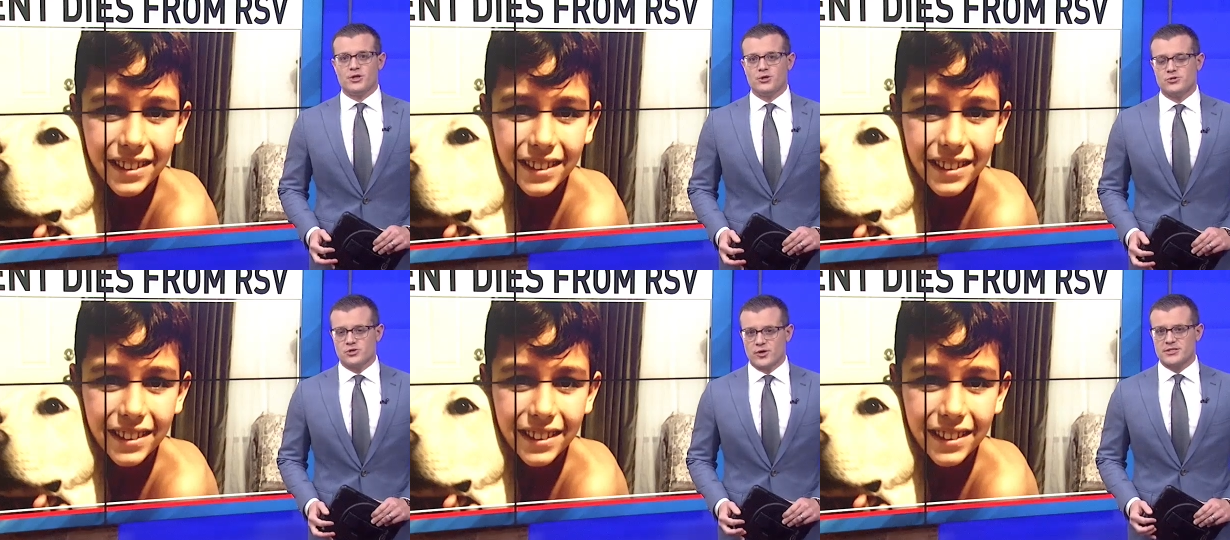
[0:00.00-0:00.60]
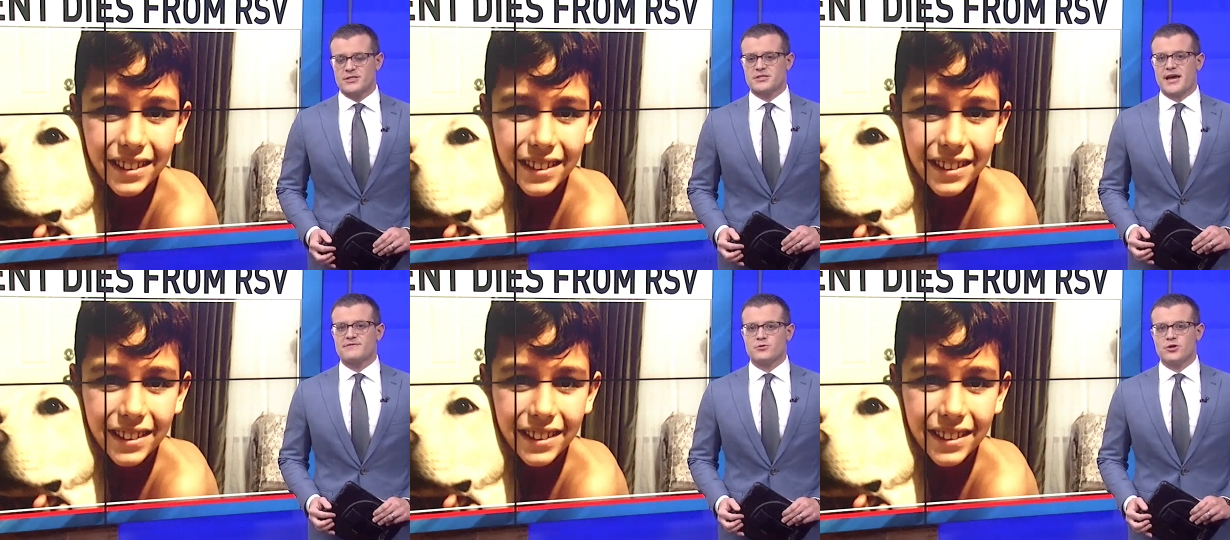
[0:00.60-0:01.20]
Speaker 1: the news to us this
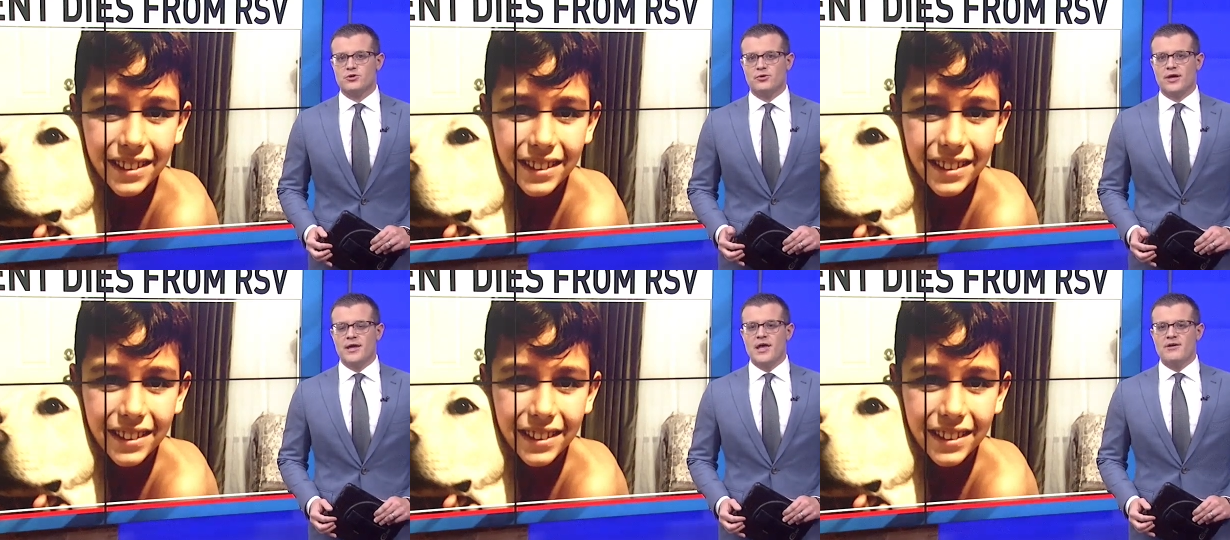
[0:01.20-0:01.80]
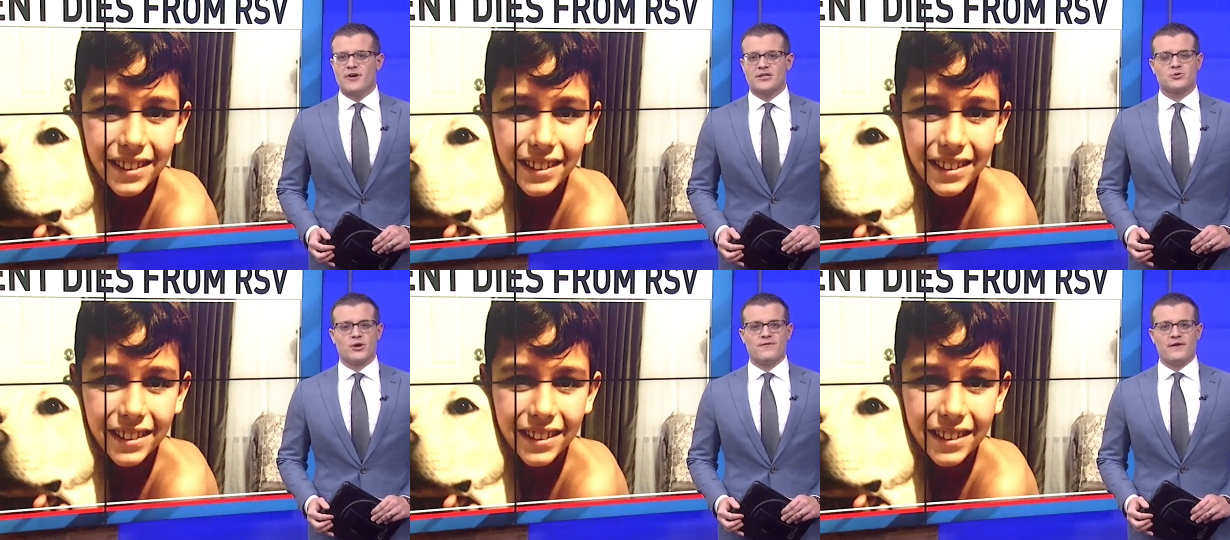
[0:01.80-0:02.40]
afternoon. Fox
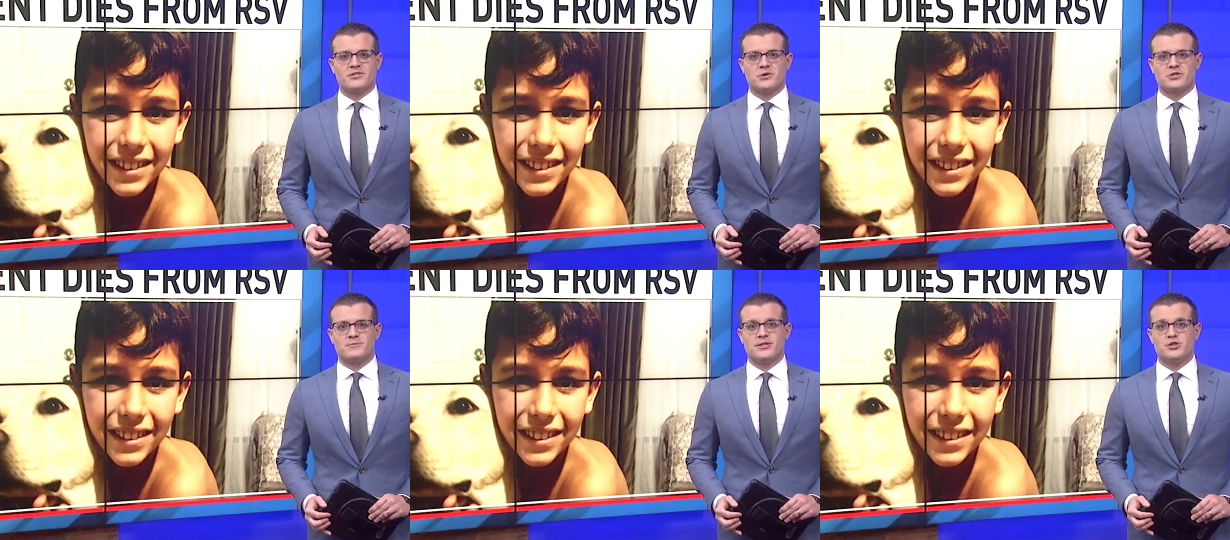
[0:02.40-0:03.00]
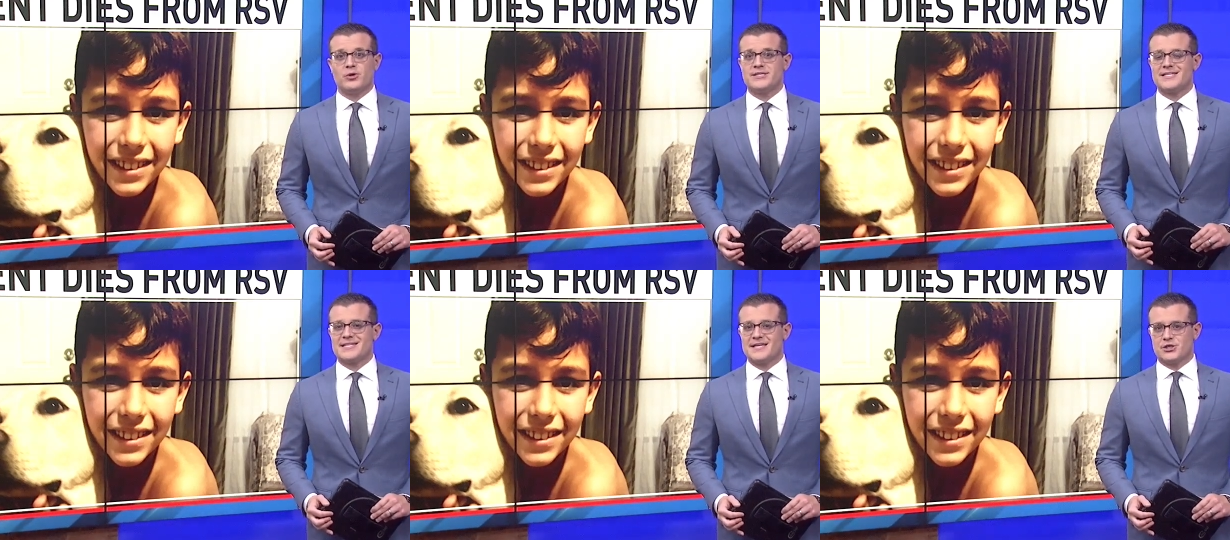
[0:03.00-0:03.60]
25 Sara Smith joins
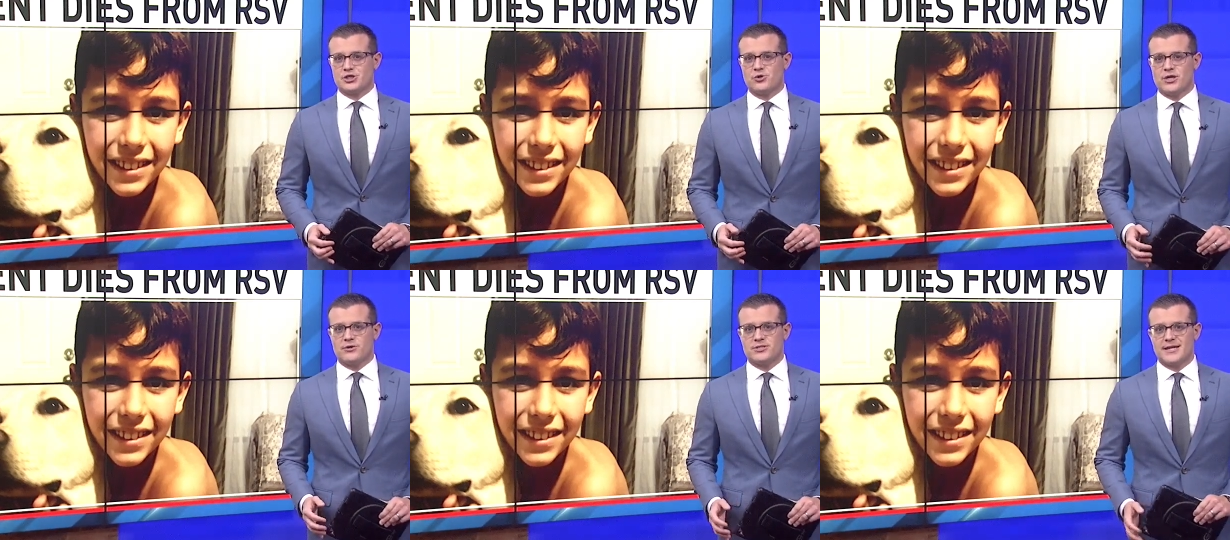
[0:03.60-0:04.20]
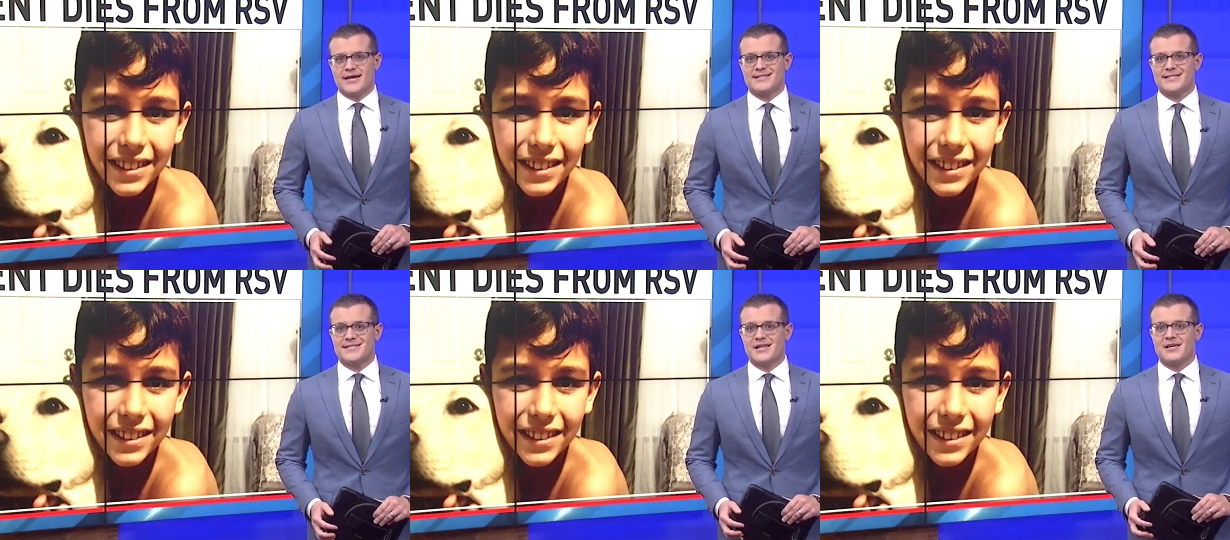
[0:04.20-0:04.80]
us in the studio tonight to
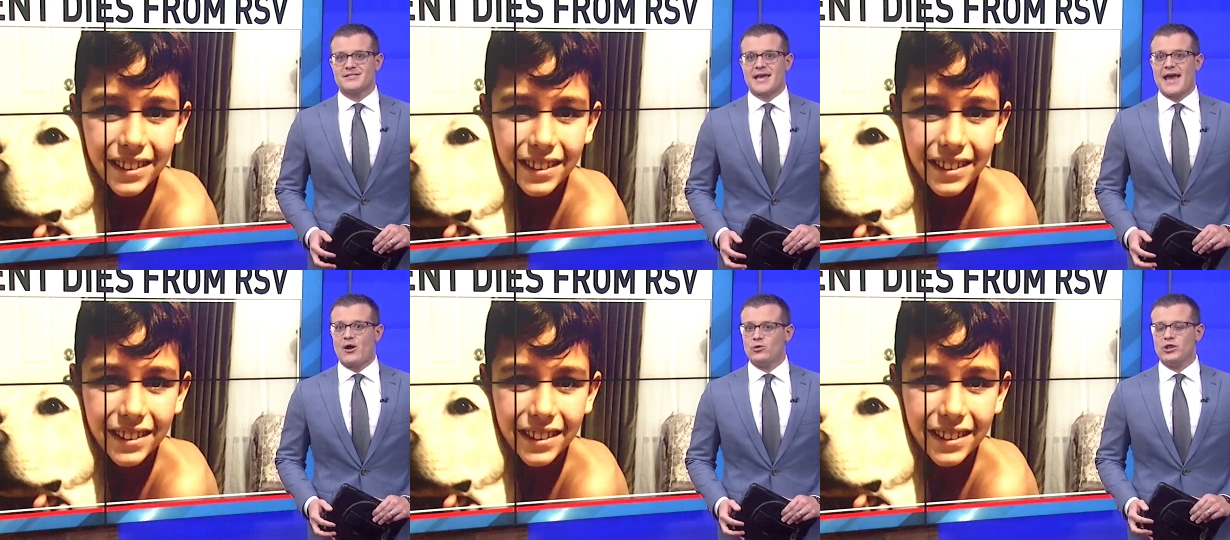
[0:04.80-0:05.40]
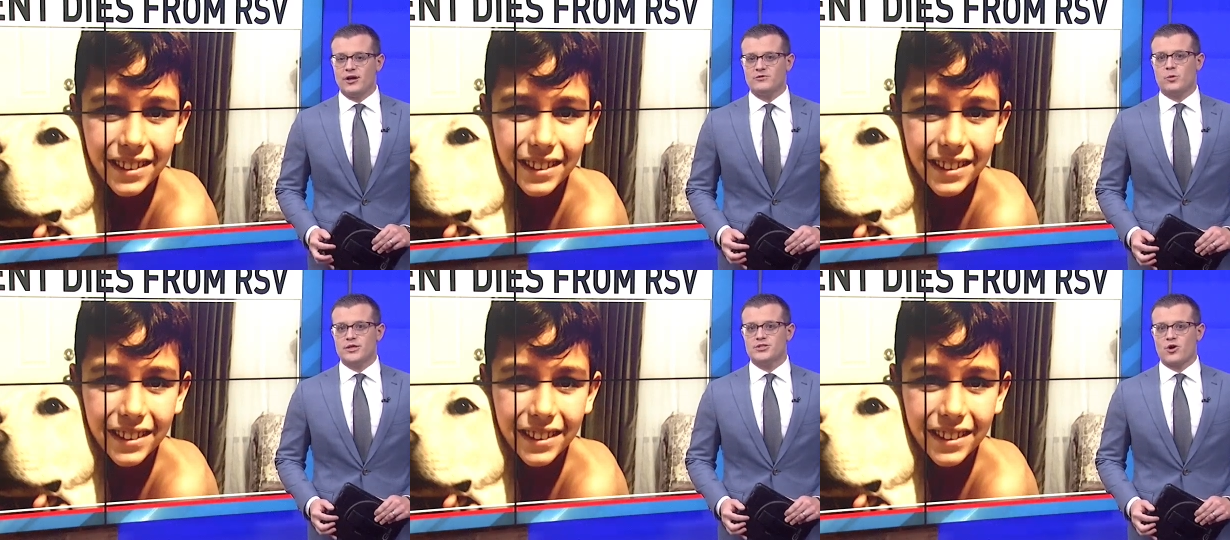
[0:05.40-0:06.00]
tell us how loved
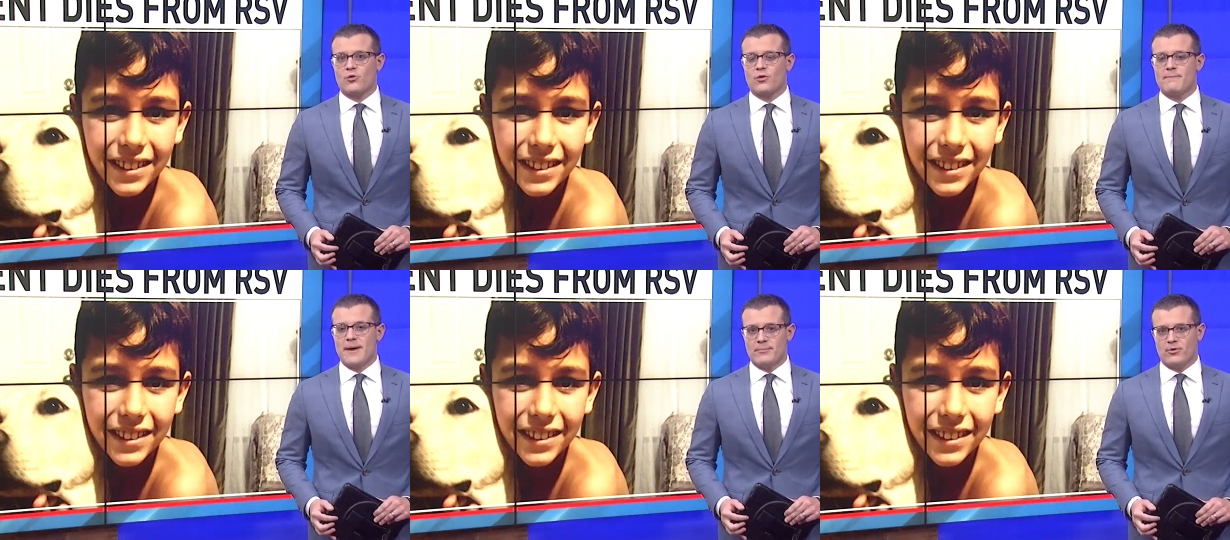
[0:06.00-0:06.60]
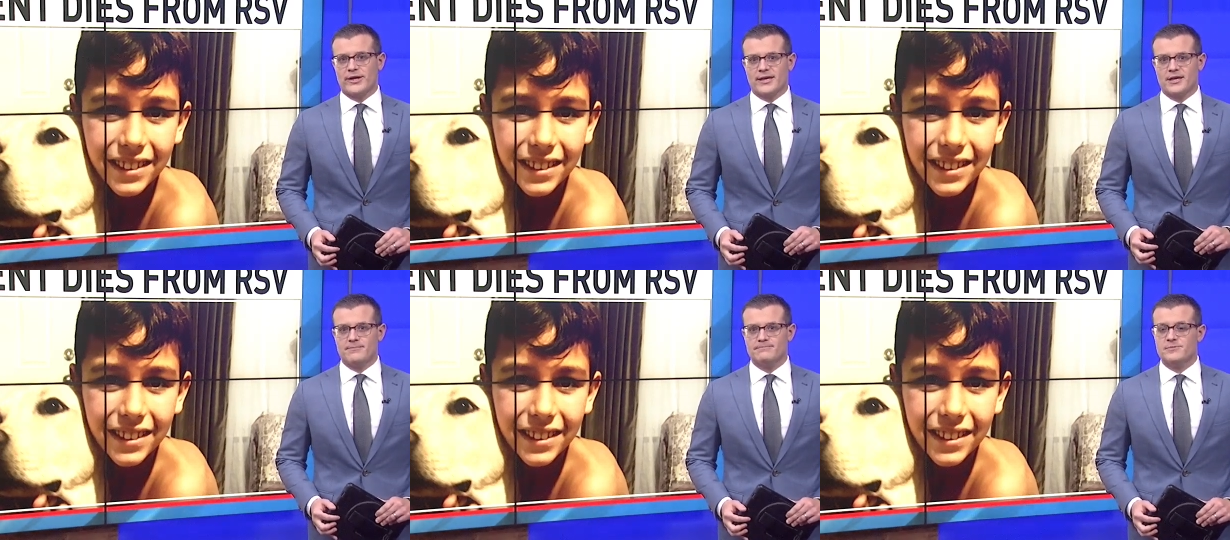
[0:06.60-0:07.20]
ones are remembering
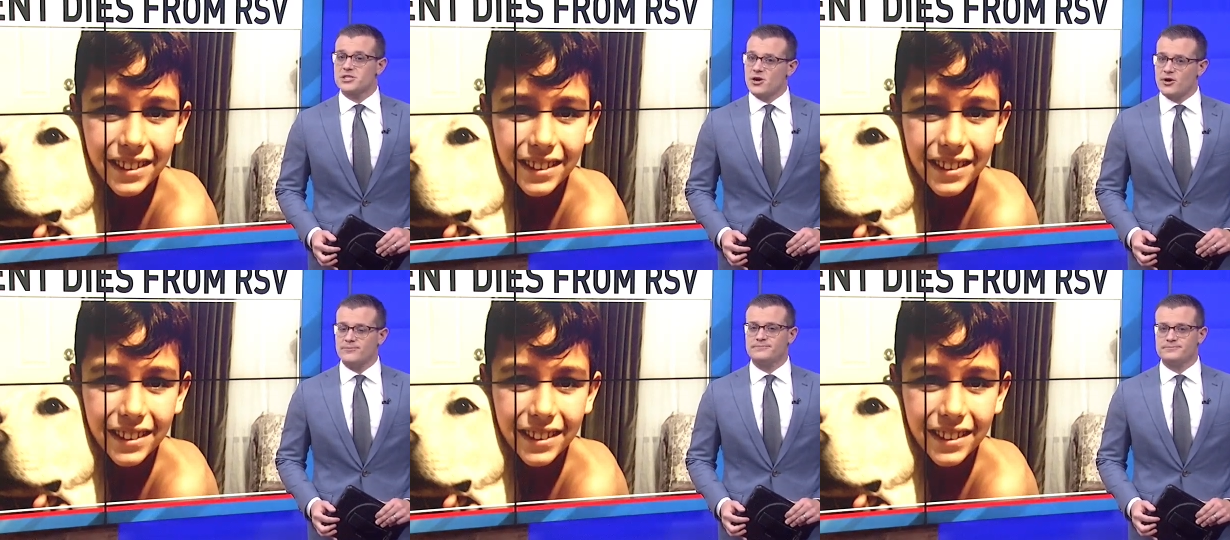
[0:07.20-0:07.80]
him. Sara?